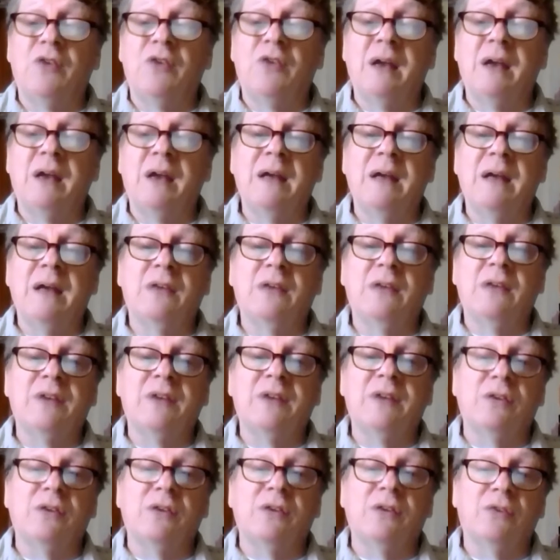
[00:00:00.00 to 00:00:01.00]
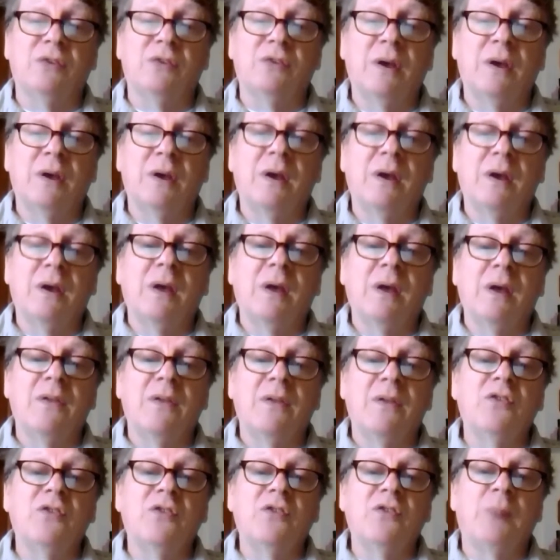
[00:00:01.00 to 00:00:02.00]
N N continues.
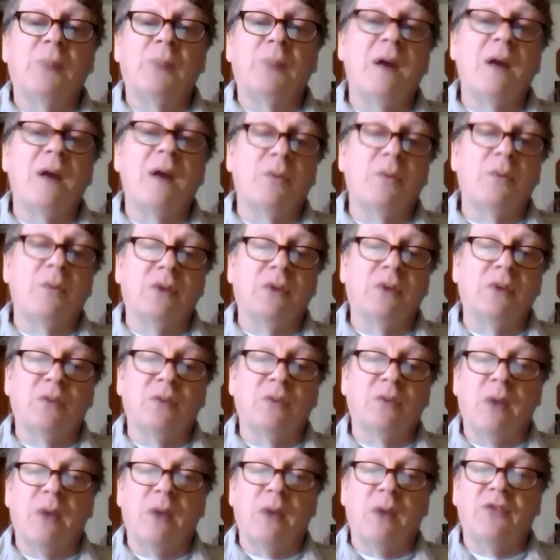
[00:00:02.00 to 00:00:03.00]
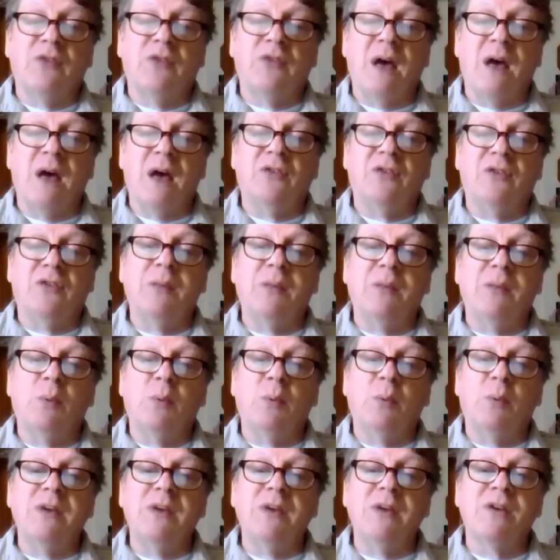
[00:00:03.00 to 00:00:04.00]
This is part of the reason why stocks keep
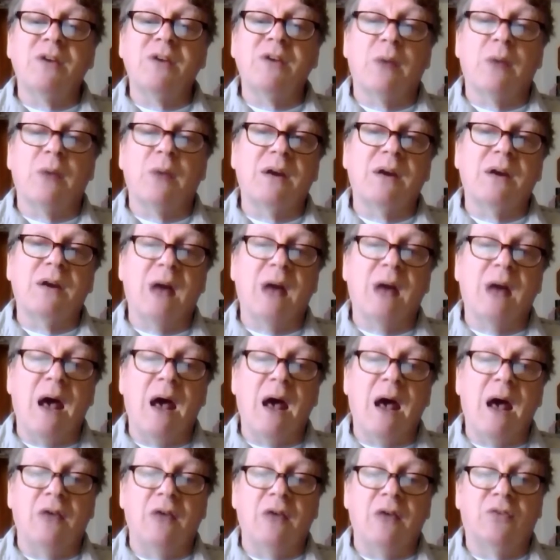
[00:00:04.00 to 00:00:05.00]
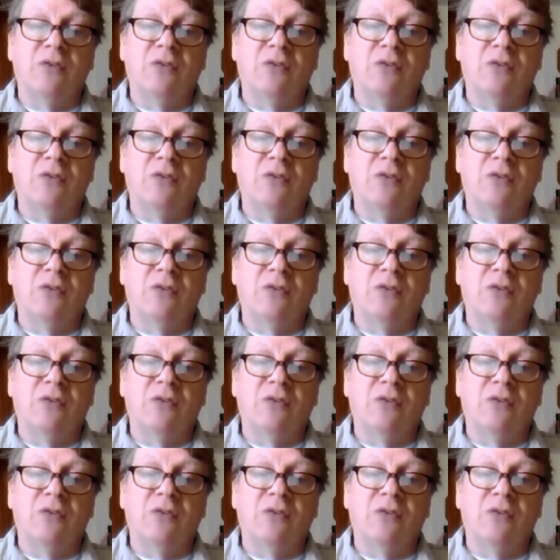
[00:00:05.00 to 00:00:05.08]
reaching record highs.